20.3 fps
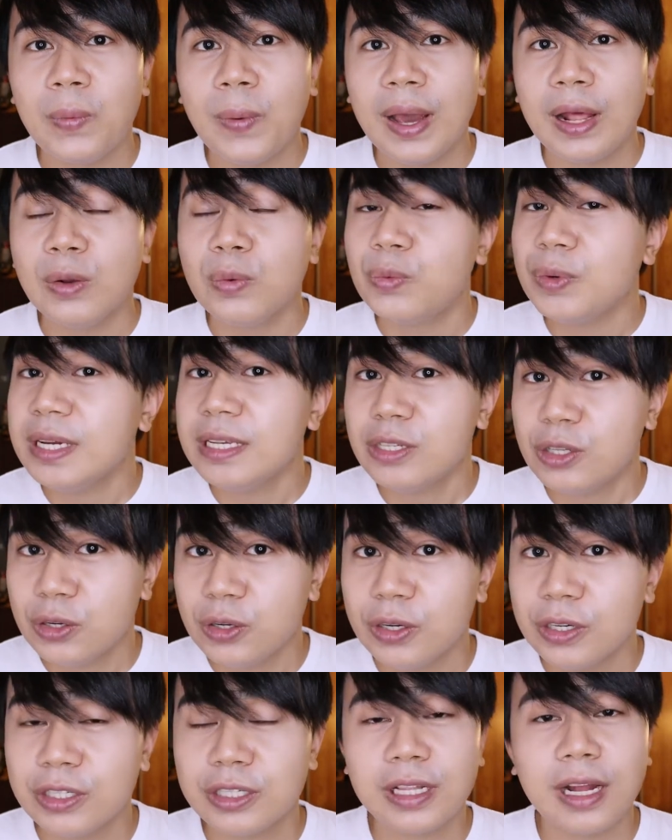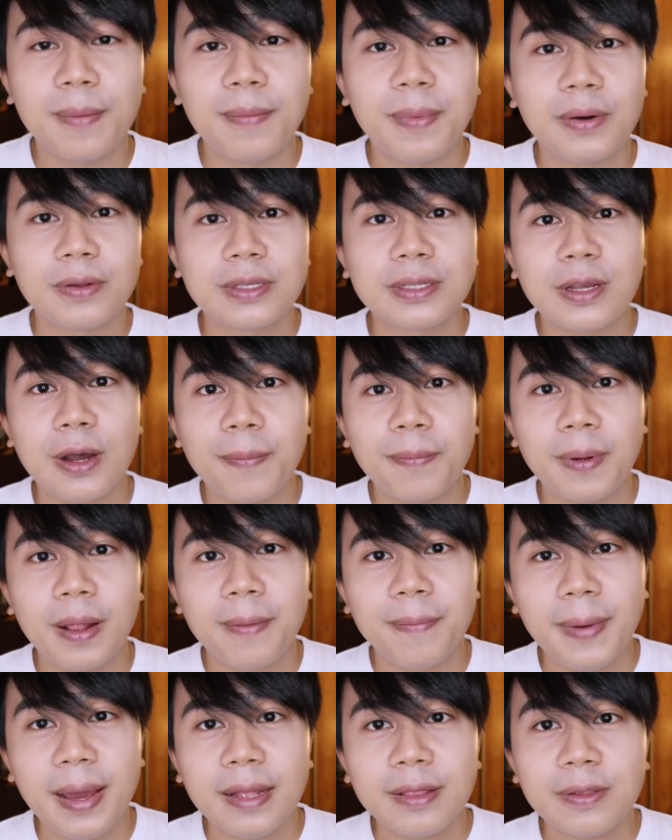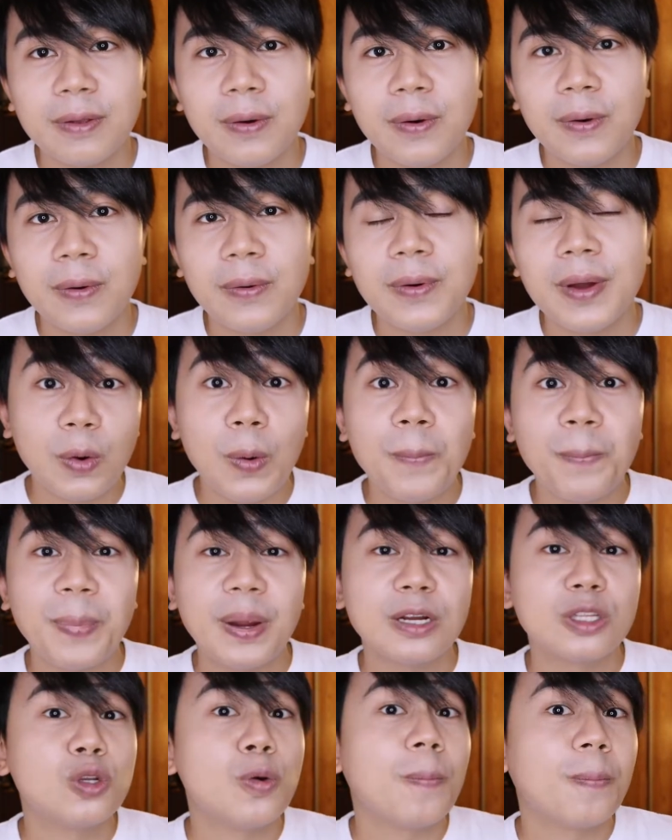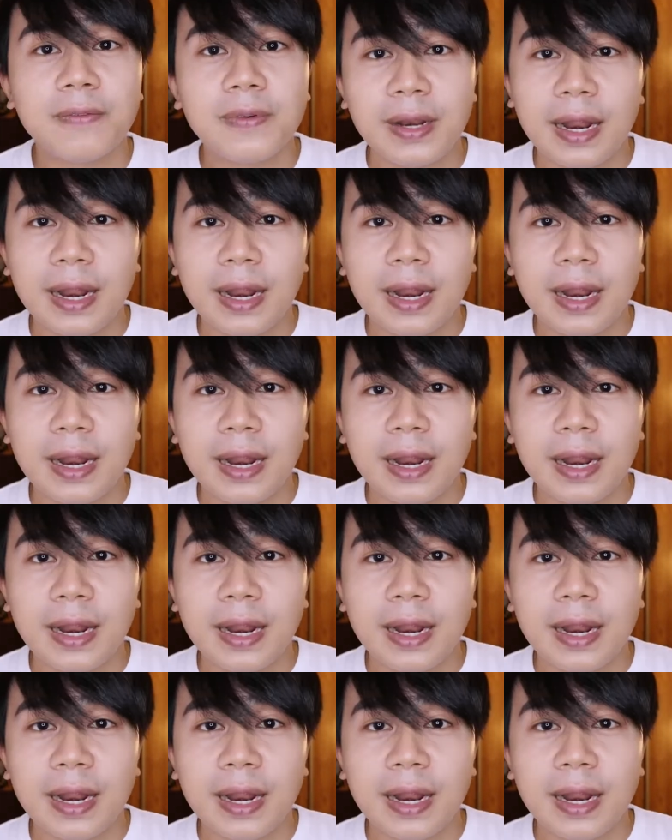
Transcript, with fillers: well-researched about palmetto compared to